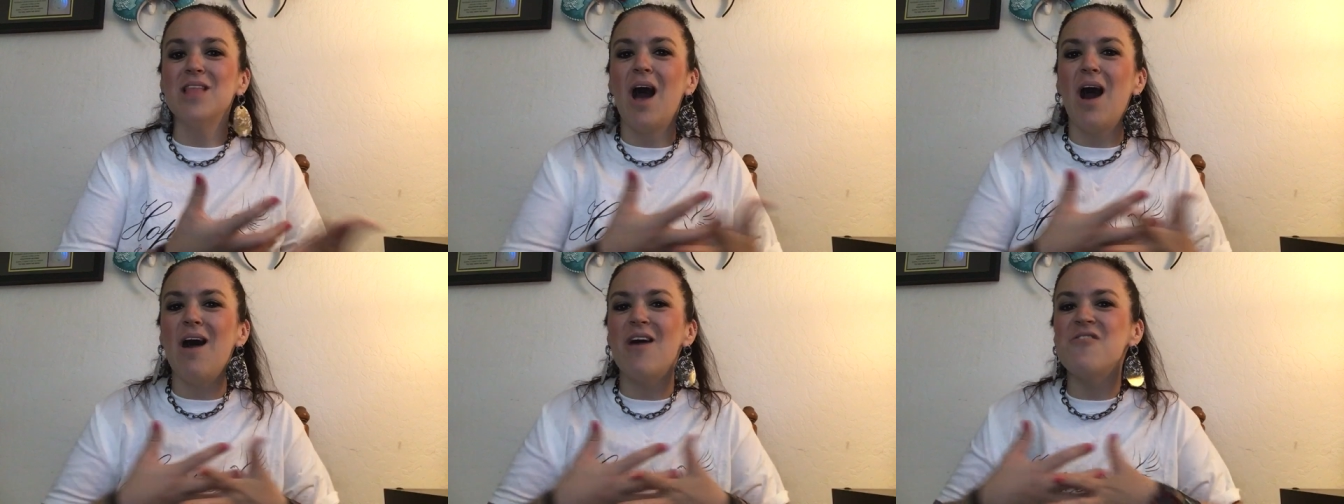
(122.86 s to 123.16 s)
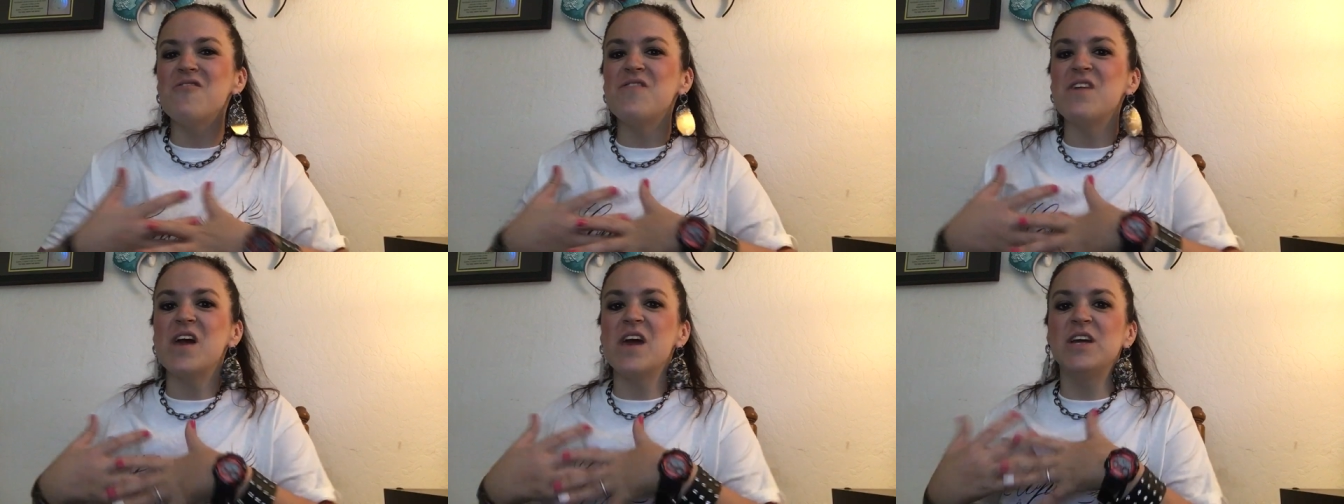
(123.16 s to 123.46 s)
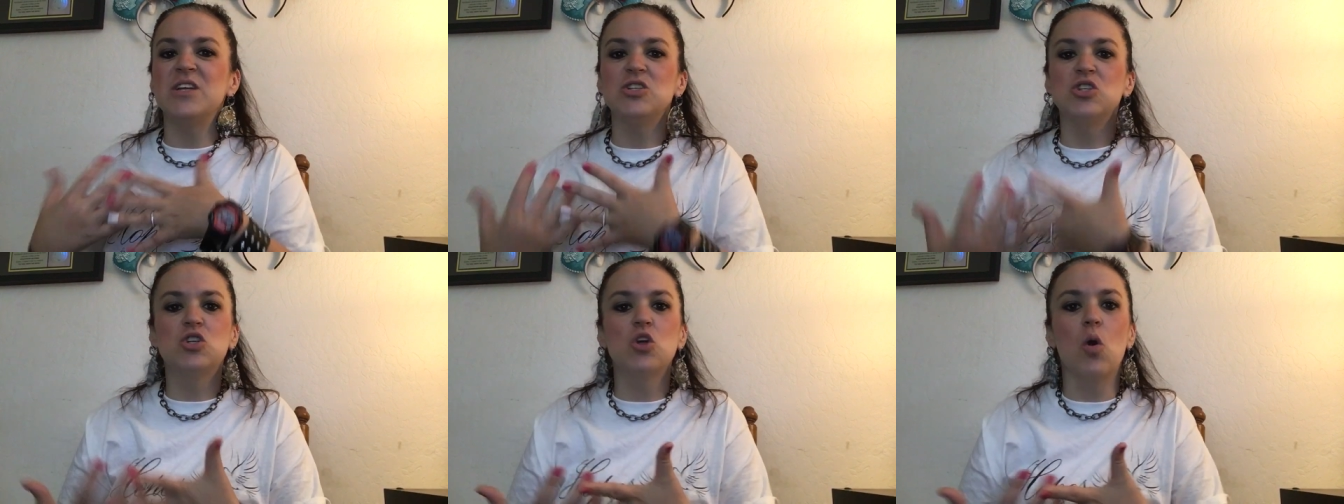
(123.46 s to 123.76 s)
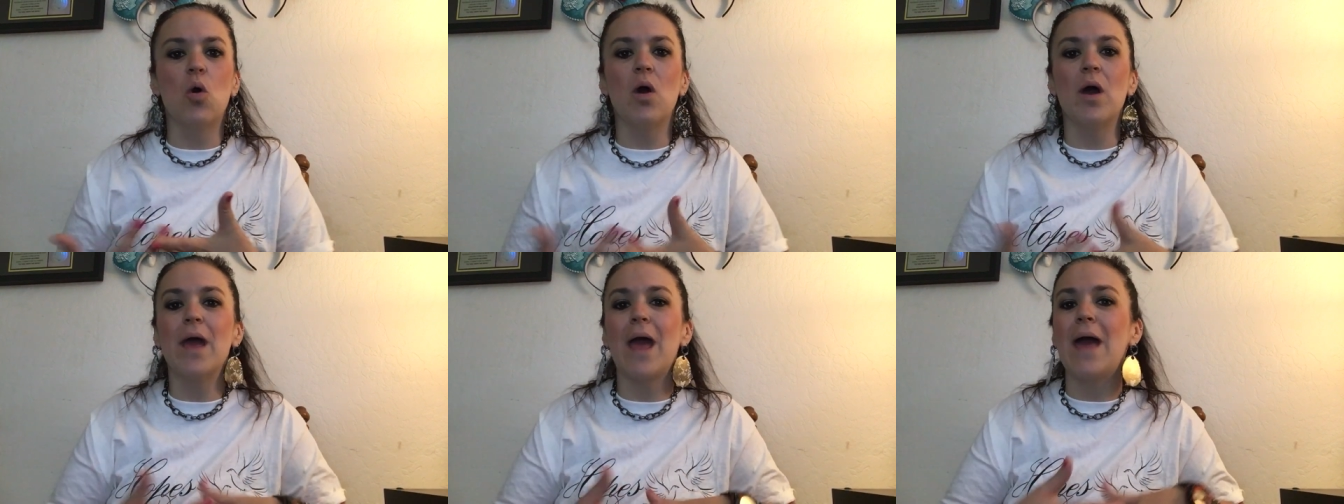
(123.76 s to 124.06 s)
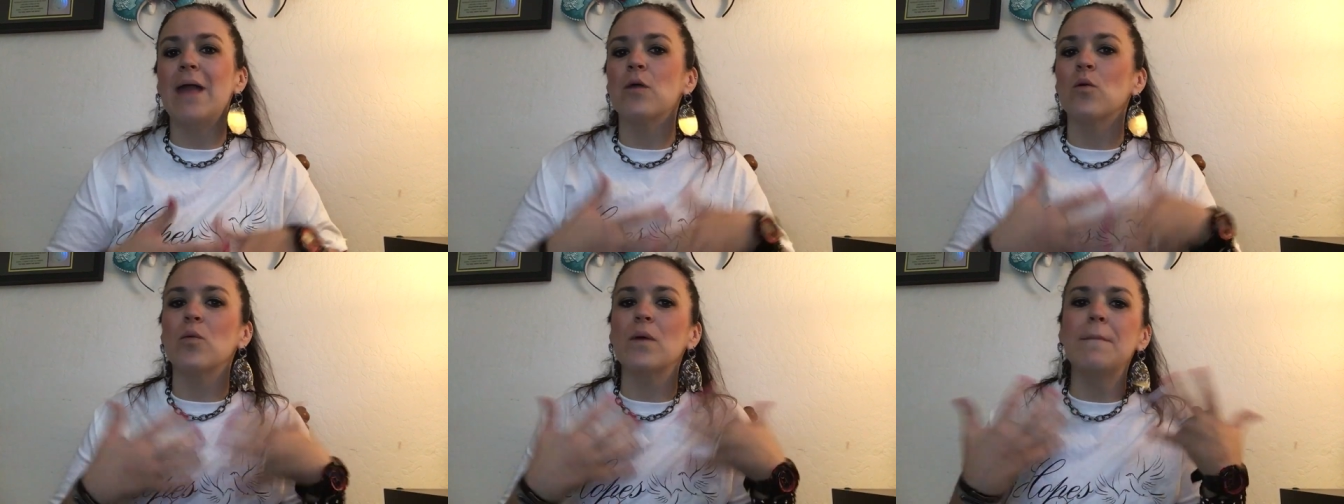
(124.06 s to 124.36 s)
love and joy
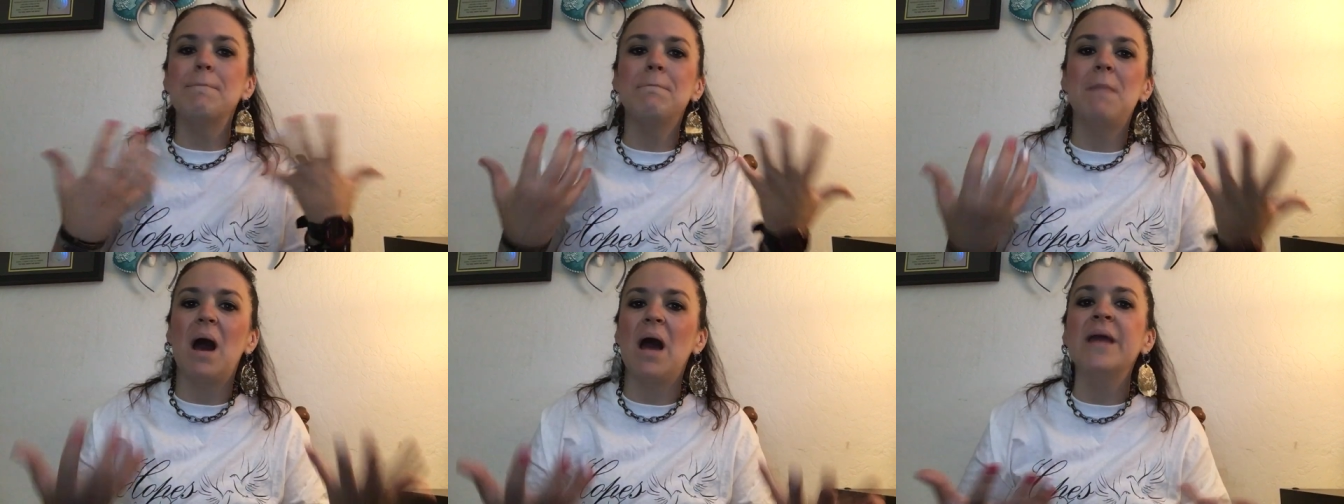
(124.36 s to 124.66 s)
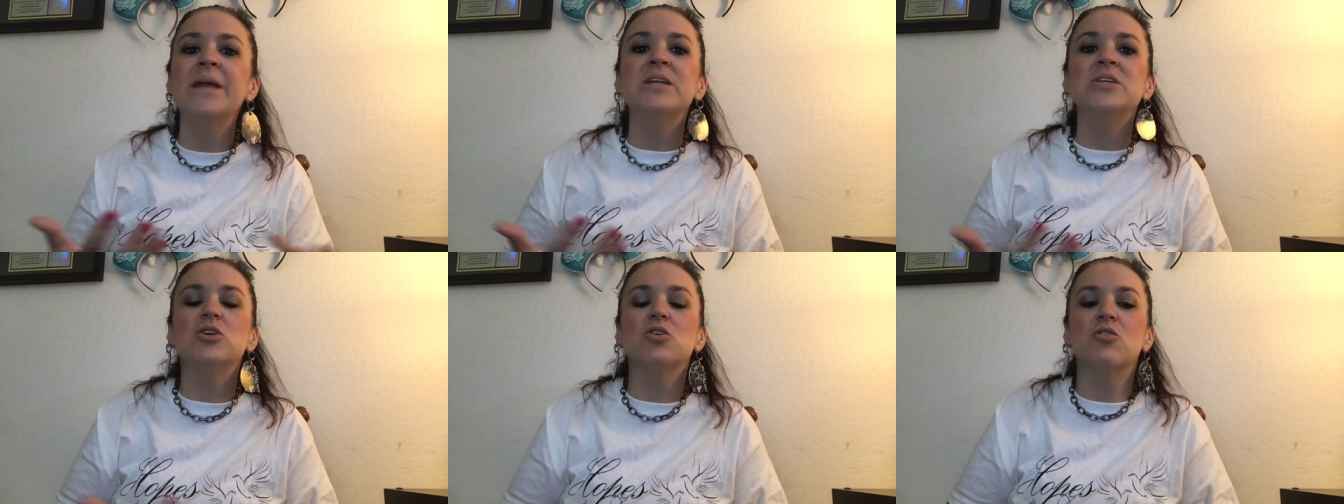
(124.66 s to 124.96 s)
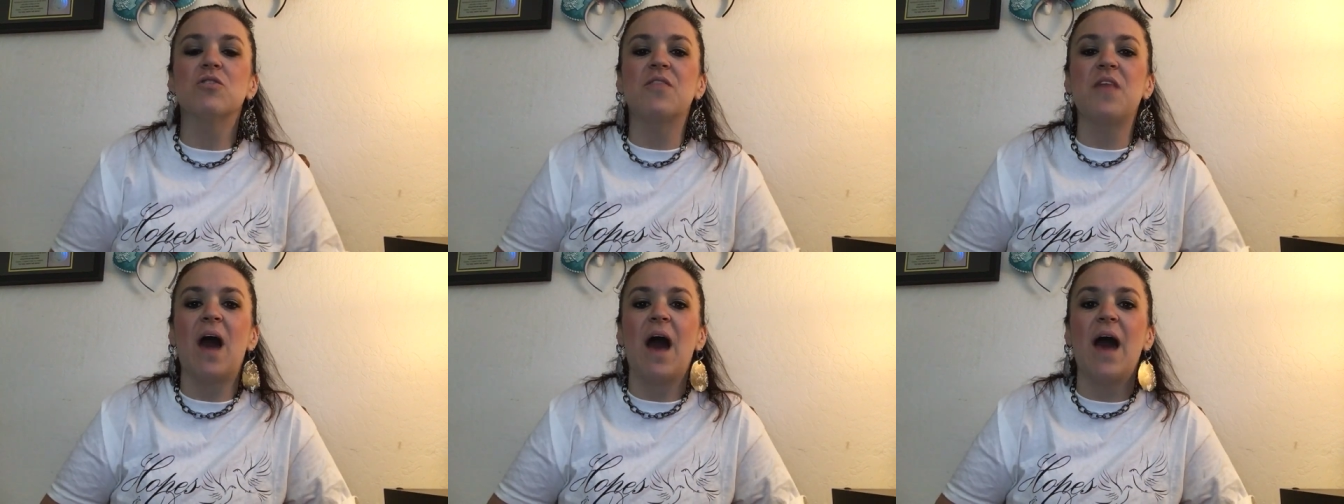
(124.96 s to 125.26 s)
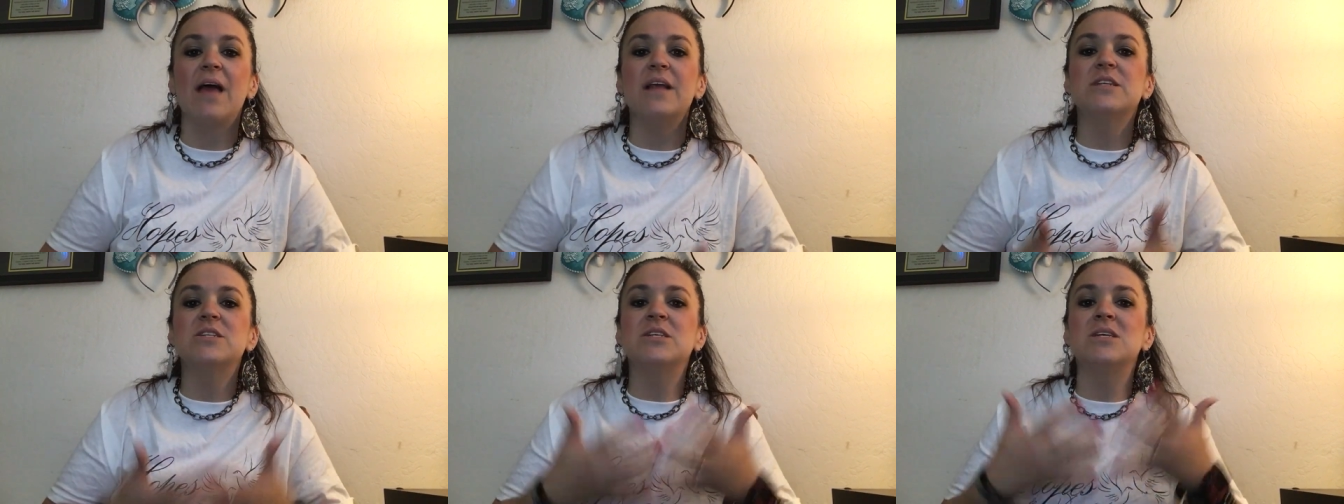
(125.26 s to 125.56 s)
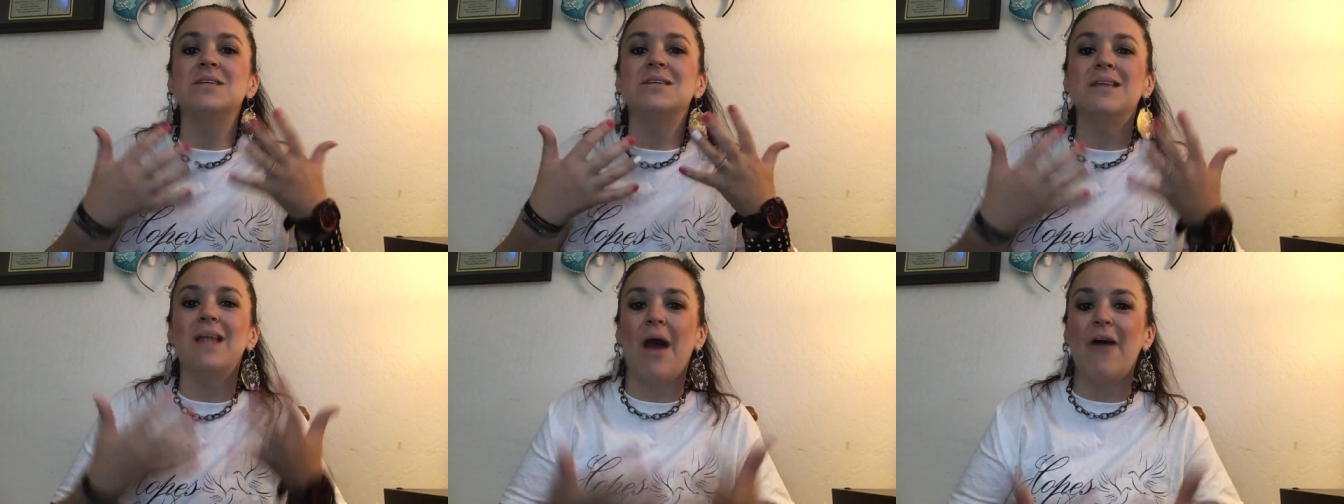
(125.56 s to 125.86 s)
and a reminder that
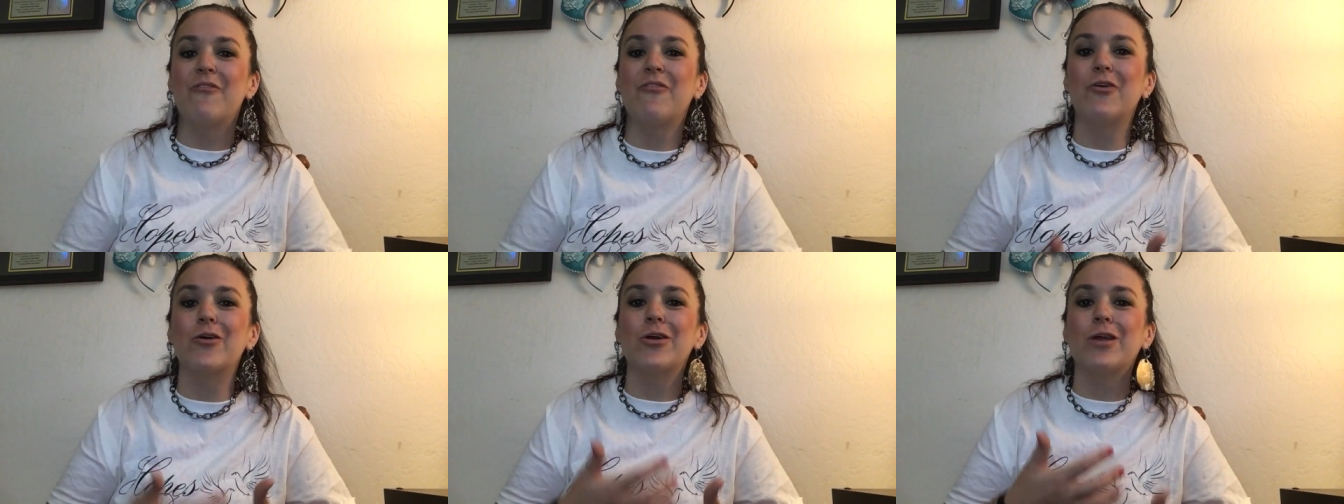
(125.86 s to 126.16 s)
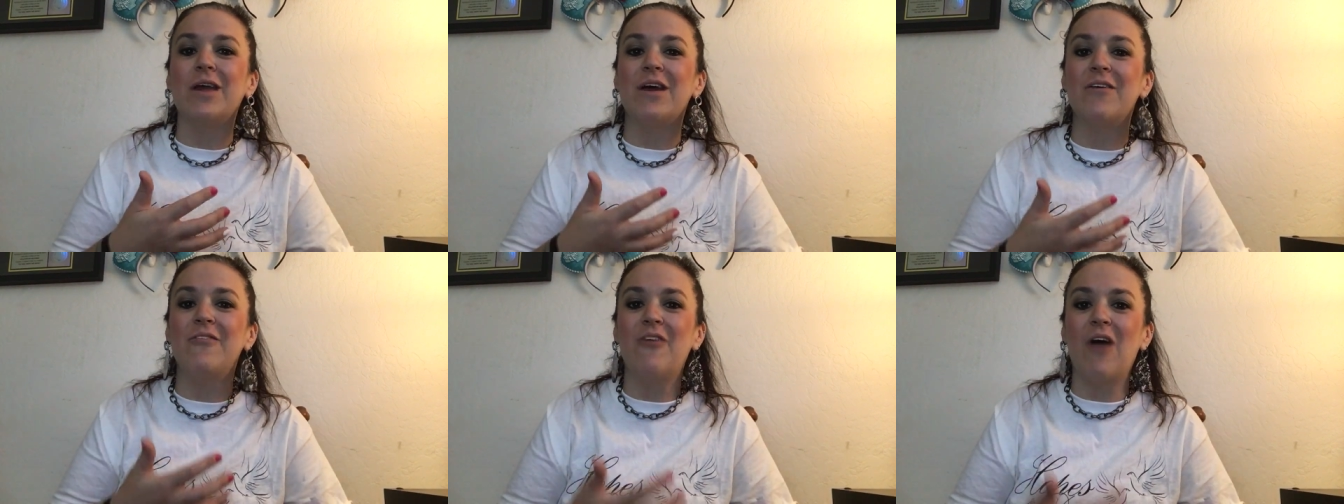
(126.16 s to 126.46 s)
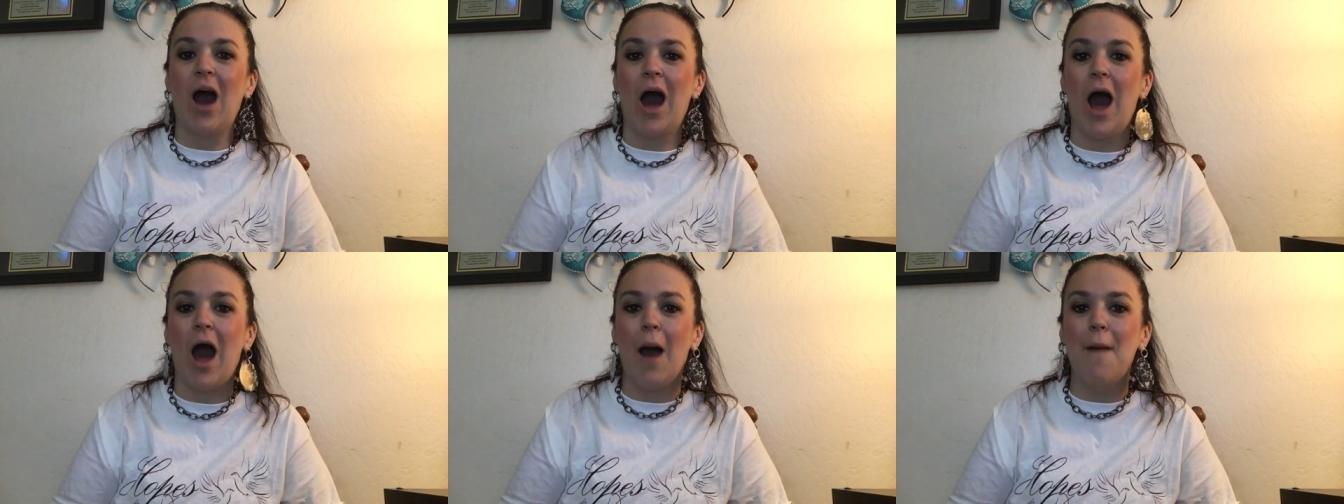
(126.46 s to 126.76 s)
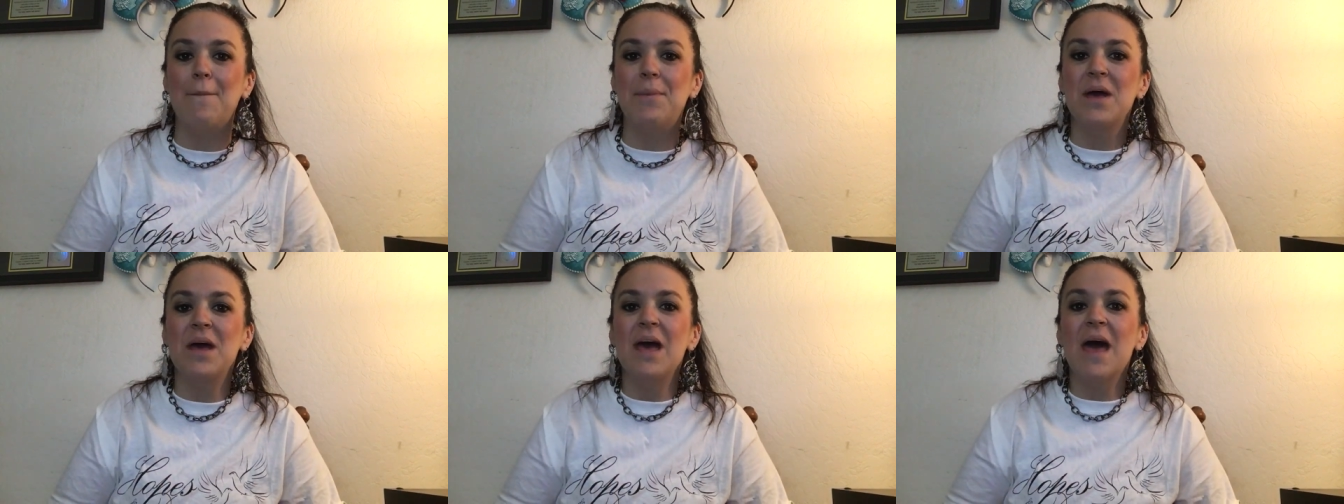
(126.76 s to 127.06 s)
to never give up.